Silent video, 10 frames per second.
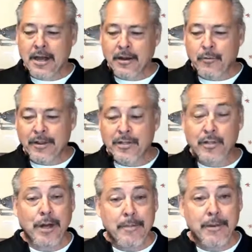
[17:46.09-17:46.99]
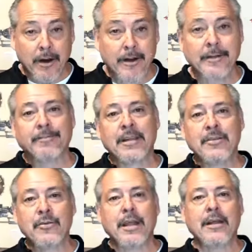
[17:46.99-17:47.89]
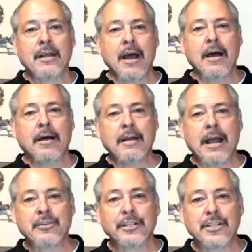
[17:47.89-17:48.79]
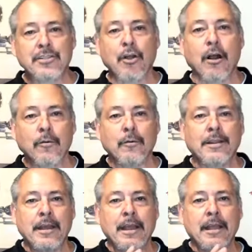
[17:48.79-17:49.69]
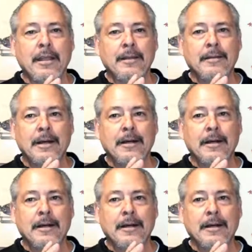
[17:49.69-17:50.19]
With StreamYard, you can actually start with an